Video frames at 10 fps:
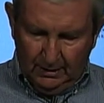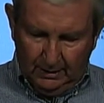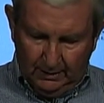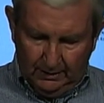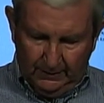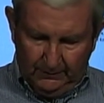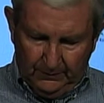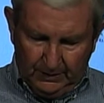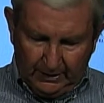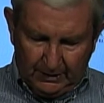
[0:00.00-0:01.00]

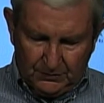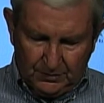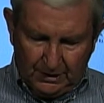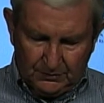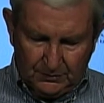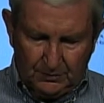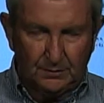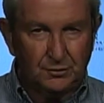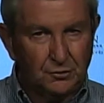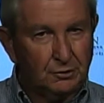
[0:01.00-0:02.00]
I guess that's
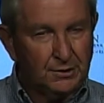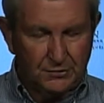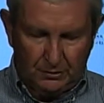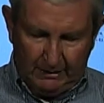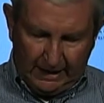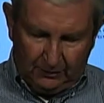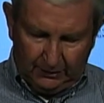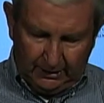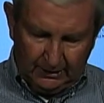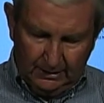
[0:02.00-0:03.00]
the jury's still out on
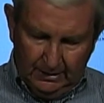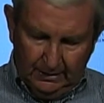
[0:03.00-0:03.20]
that.